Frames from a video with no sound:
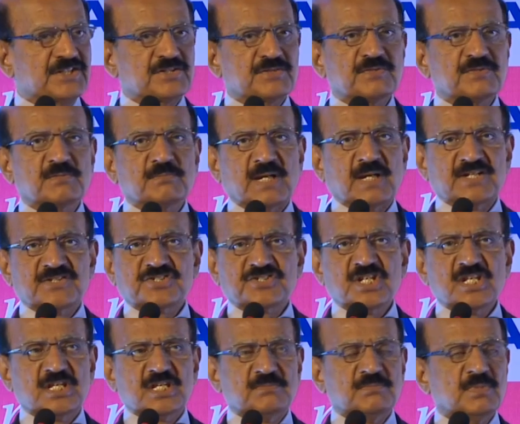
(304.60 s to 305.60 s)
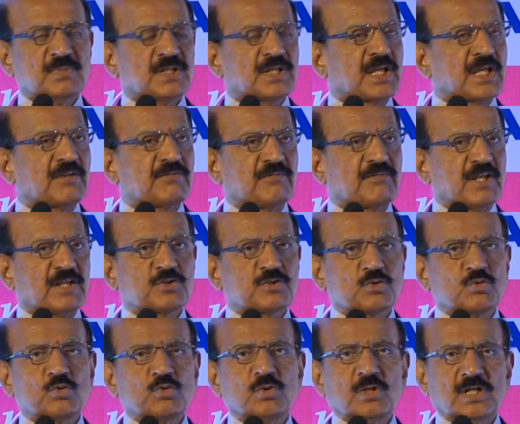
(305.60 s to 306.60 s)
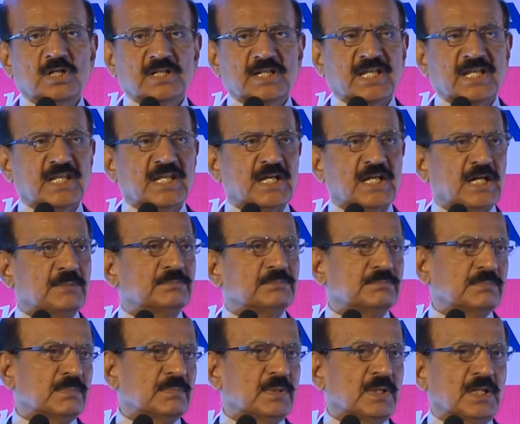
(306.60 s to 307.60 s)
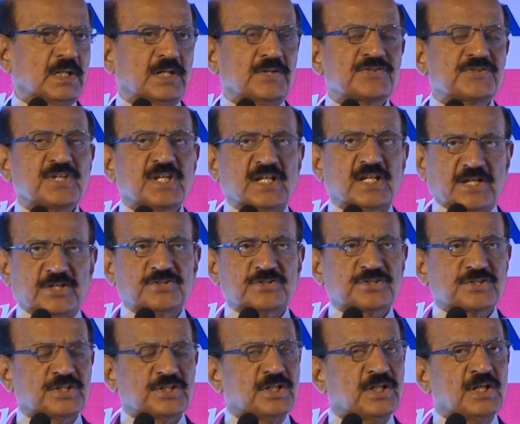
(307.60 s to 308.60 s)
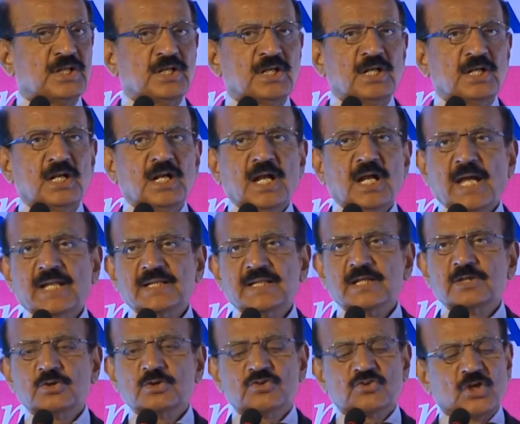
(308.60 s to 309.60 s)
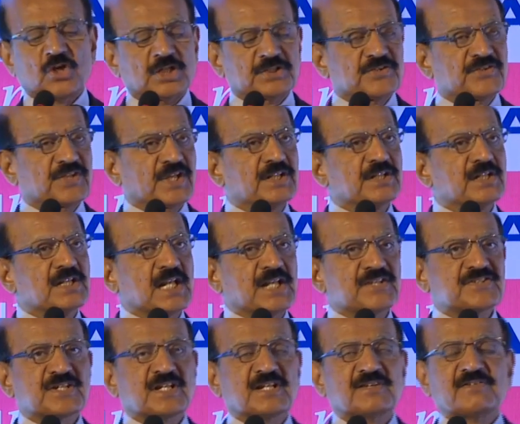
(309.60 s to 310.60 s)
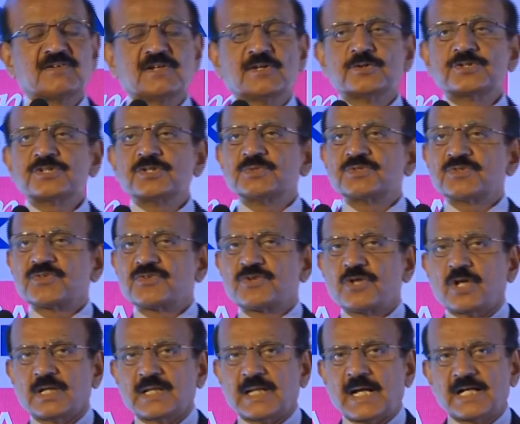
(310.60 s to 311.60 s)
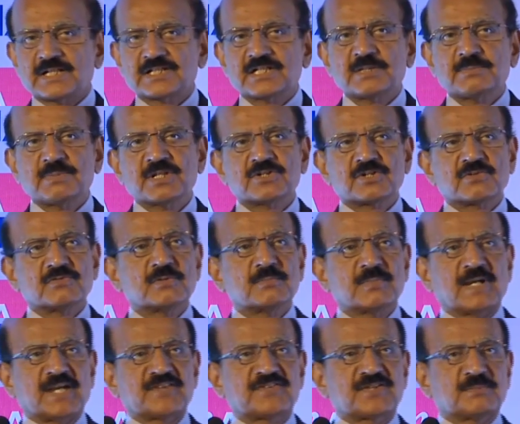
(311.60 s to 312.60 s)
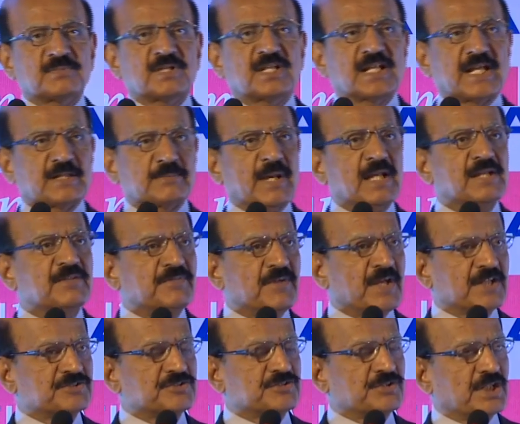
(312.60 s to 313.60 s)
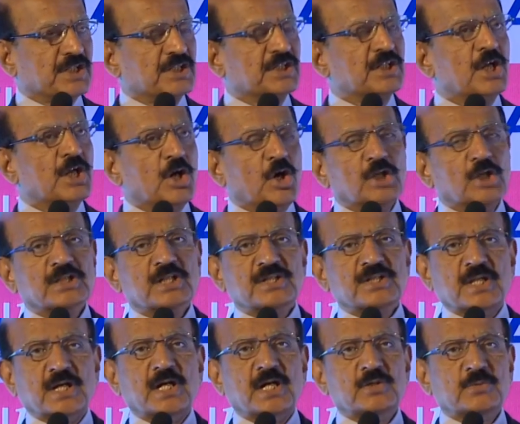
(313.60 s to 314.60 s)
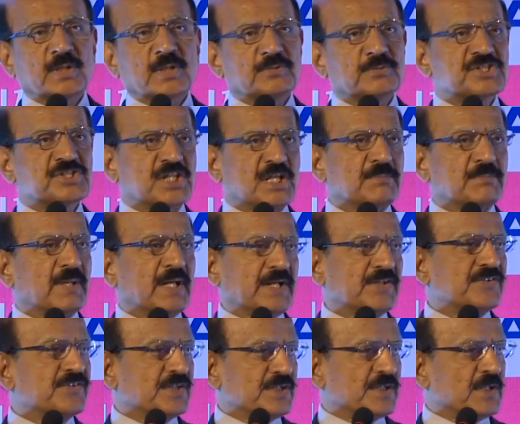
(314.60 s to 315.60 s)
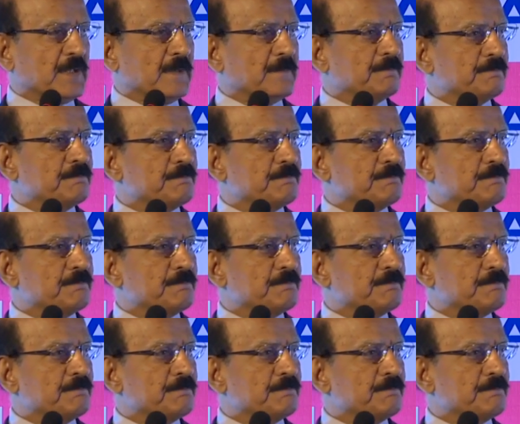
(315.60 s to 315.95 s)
driven by steam, gave way to the Steel Age. And then you saw the second industrial revolution, which is largely being driven by assembly line manufacturing, or the third one, which came by ICT.